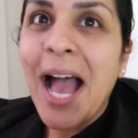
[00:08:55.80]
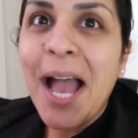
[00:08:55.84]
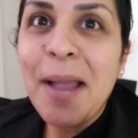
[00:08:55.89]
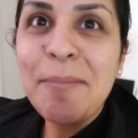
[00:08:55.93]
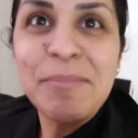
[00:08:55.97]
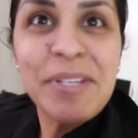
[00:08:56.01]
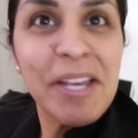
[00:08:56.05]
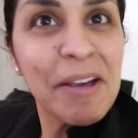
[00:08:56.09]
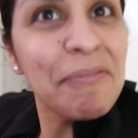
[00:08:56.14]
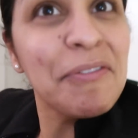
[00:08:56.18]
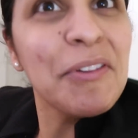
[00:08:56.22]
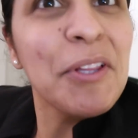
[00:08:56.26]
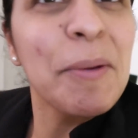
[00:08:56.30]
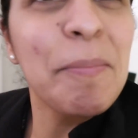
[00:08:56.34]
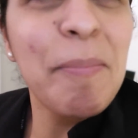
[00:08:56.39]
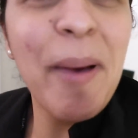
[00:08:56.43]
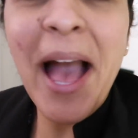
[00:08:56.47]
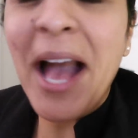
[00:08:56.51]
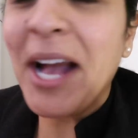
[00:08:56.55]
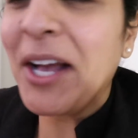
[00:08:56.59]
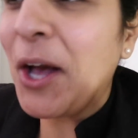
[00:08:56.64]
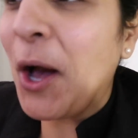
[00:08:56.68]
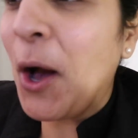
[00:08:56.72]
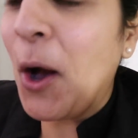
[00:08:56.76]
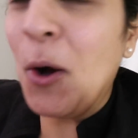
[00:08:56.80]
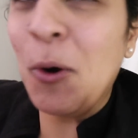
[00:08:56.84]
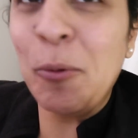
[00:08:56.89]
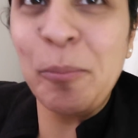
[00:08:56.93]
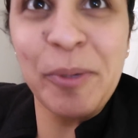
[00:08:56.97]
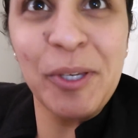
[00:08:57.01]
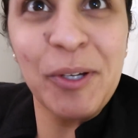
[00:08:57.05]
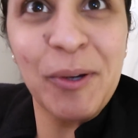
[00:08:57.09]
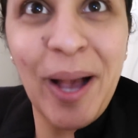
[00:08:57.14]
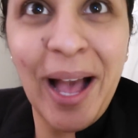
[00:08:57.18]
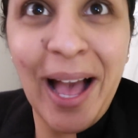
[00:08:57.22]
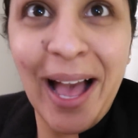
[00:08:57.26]
I'm definitely back
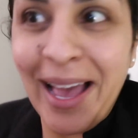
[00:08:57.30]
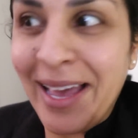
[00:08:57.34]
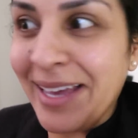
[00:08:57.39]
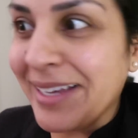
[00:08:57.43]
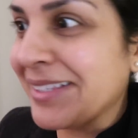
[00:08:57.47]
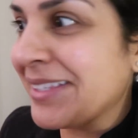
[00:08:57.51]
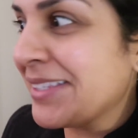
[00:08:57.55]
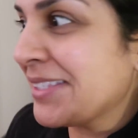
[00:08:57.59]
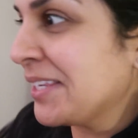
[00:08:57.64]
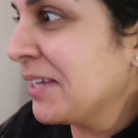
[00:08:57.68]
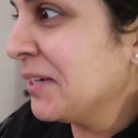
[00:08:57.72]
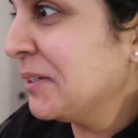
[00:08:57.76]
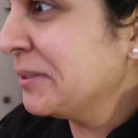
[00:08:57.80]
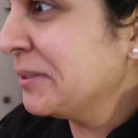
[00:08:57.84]
home, you guys.